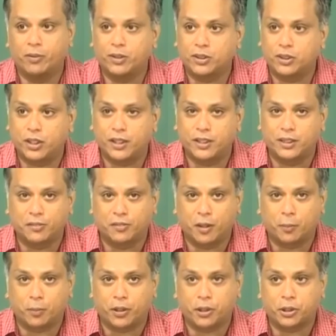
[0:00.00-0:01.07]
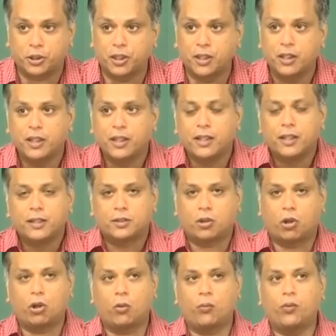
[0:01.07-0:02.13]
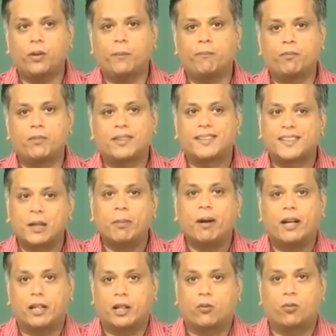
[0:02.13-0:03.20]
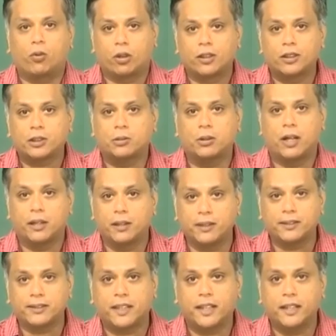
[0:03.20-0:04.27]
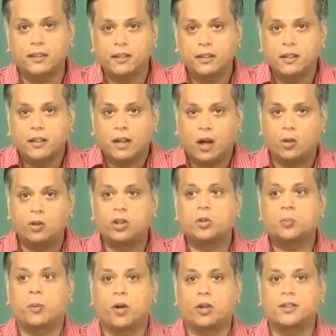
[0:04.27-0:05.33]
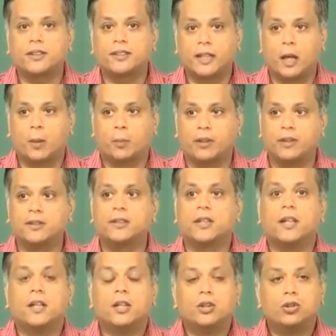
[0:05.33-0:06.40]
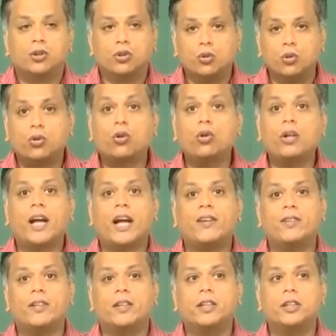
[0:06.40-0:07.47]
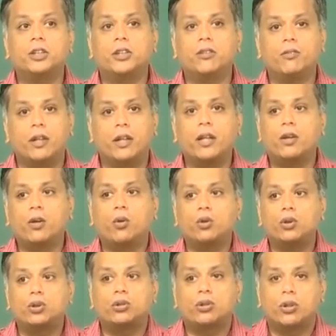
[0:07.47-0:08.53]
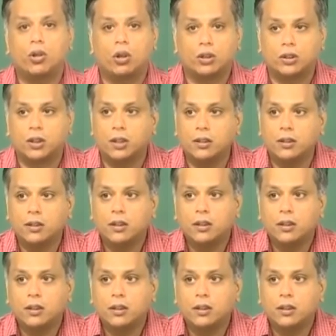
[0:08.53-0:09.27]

which there is evaporation, sort of a schematic for us to understand how this process happens. So, you could have a region very close to the nozzle